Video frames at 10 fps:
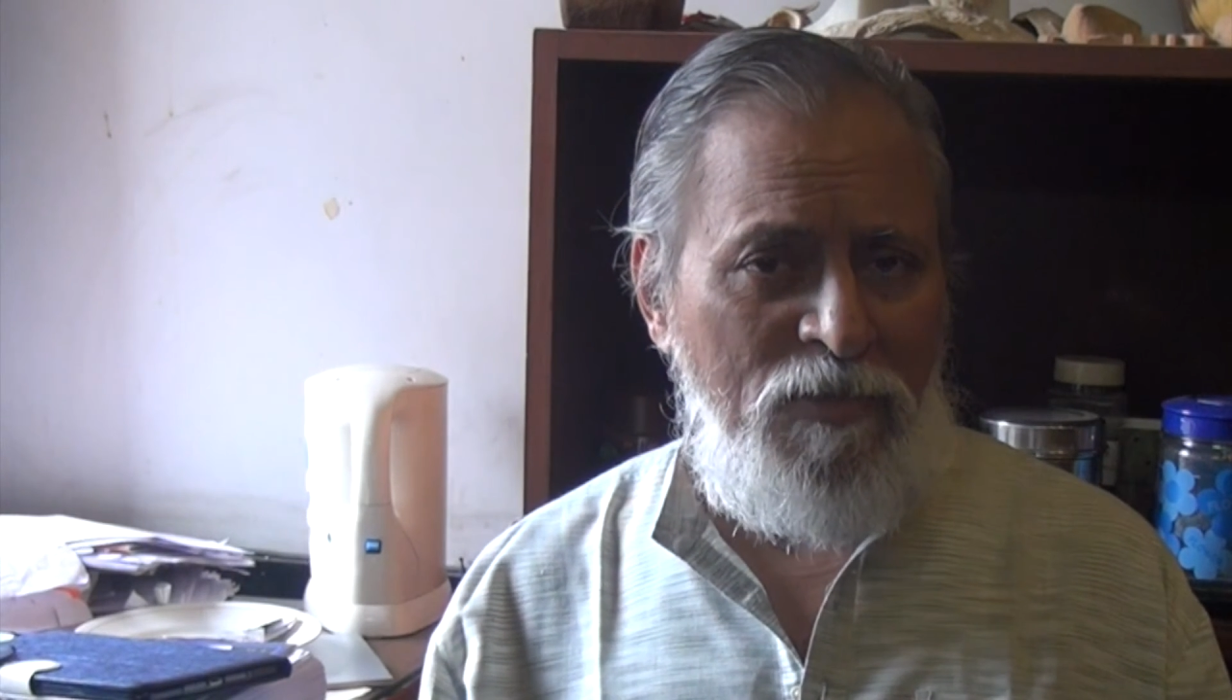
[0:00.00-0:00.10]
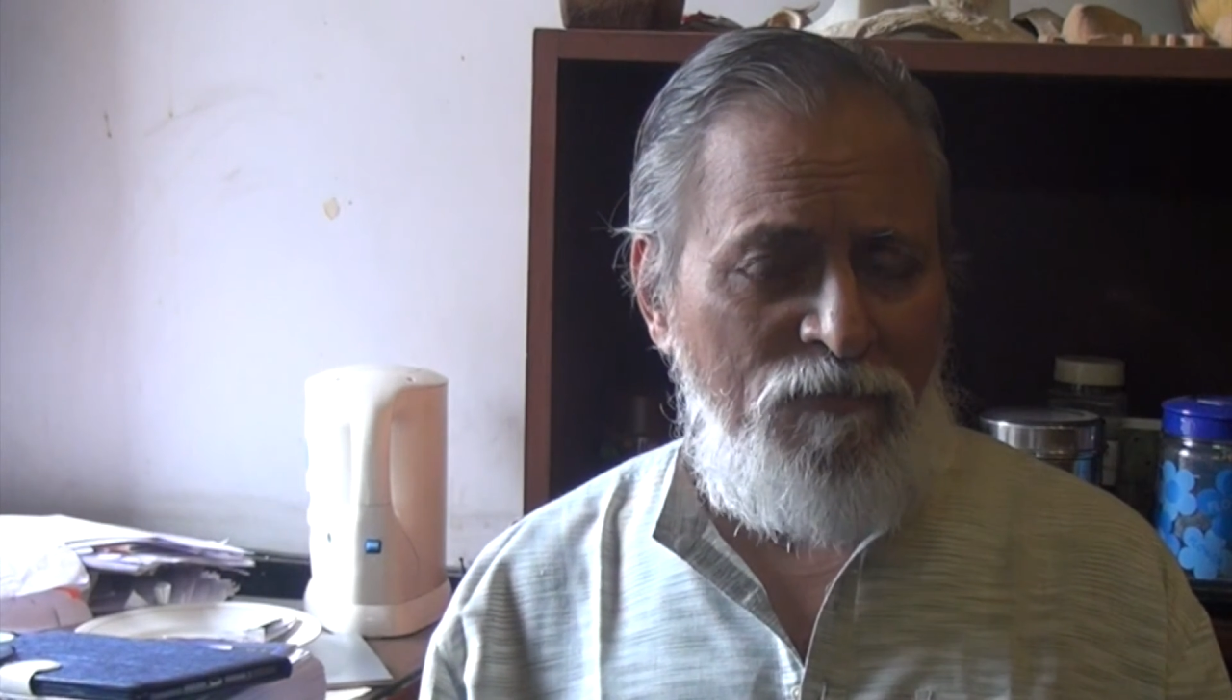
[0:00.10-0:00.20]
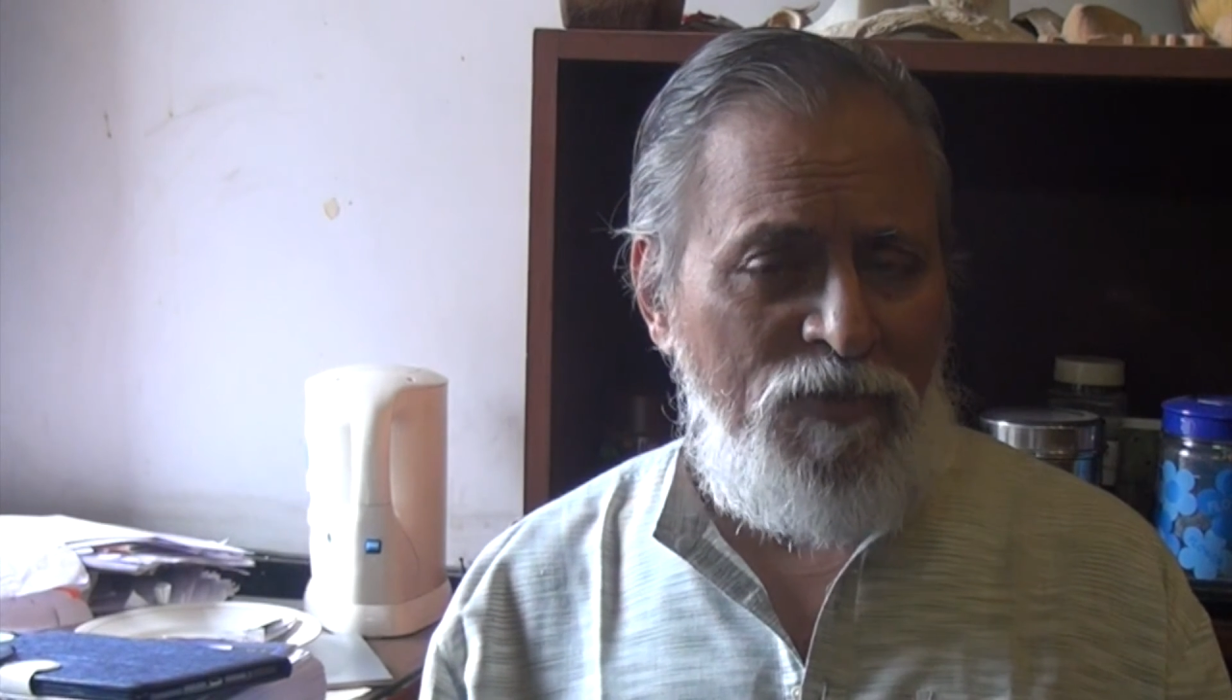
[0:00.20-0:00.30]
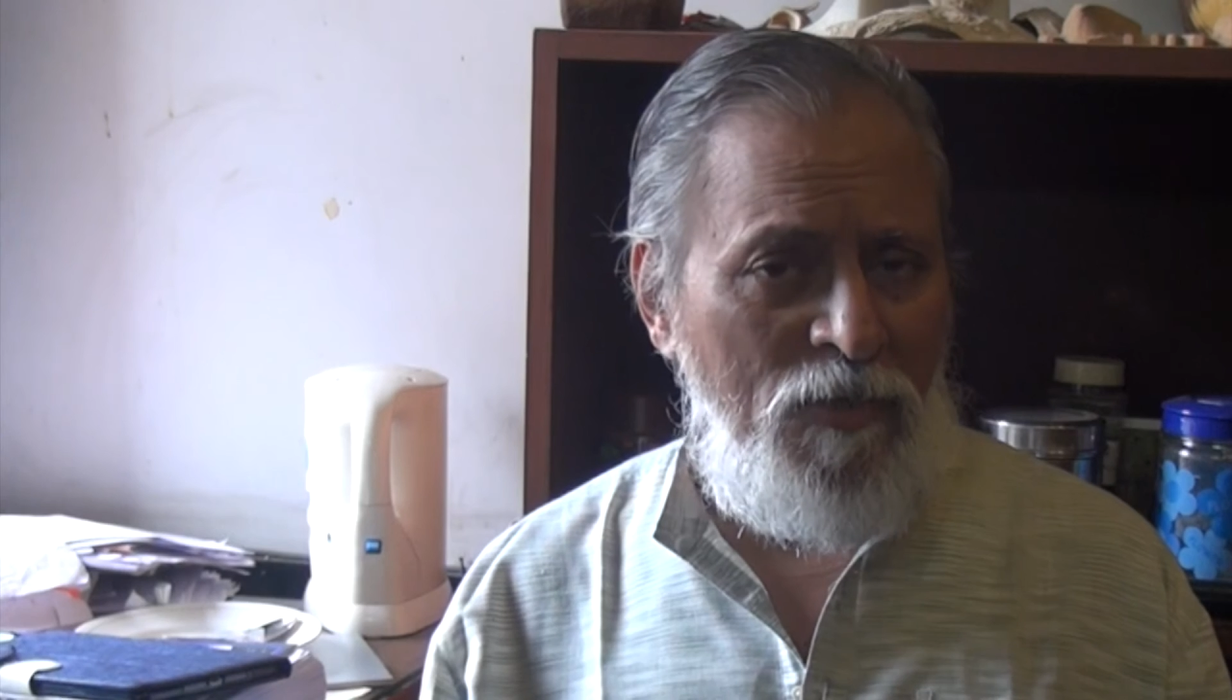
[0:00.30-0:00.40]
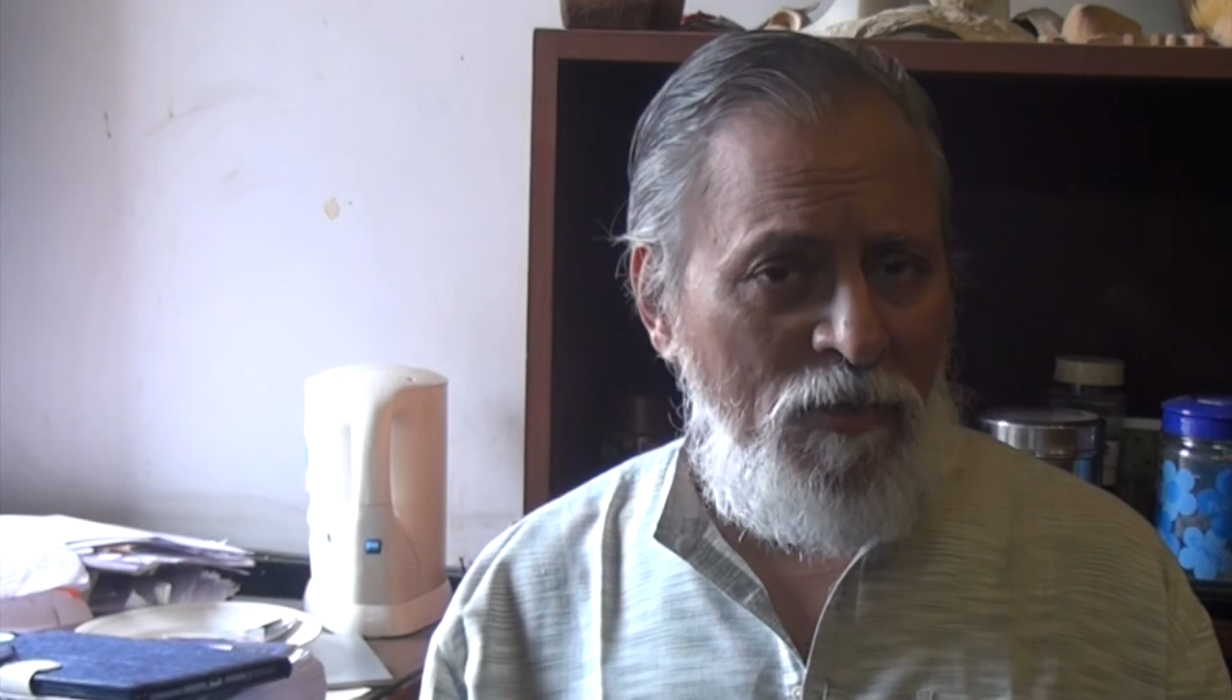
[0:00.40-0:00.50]

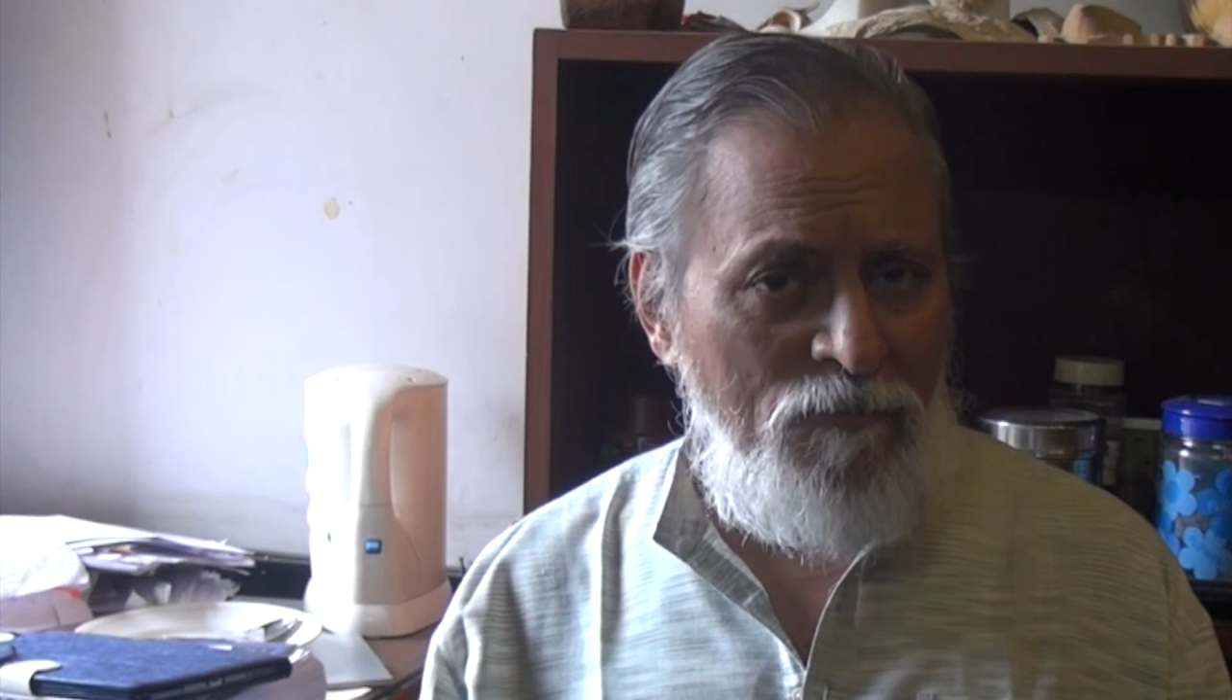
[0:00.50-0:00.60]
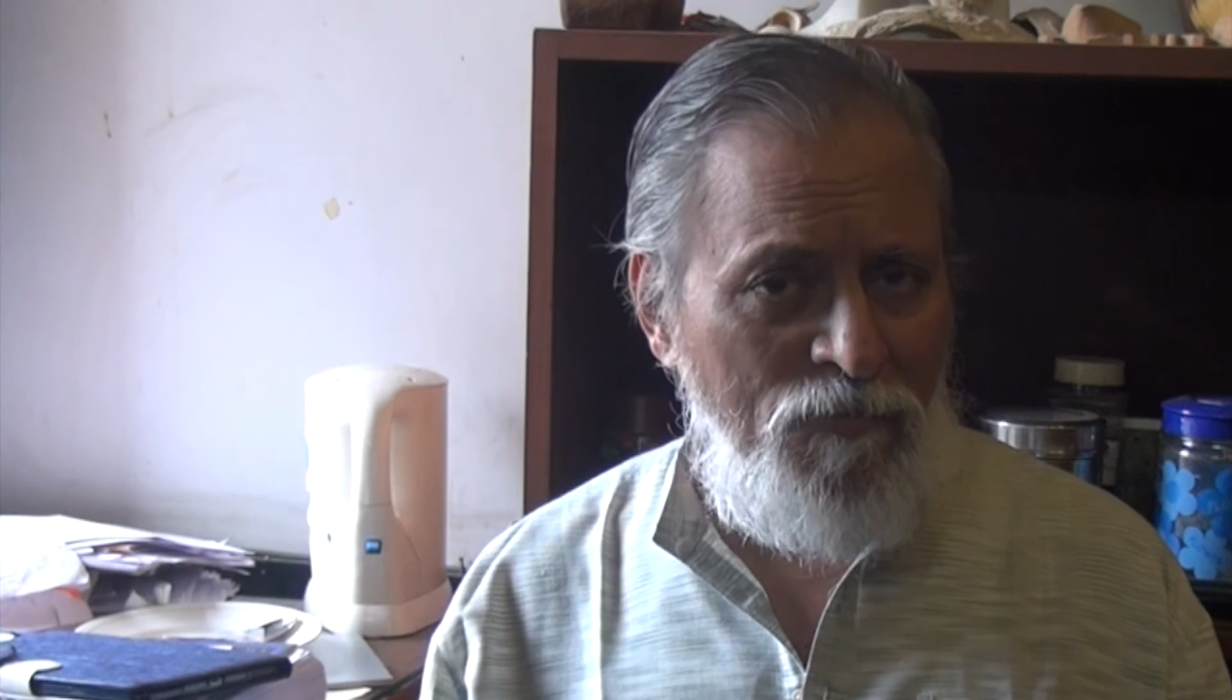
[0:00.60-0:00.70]
that we can learn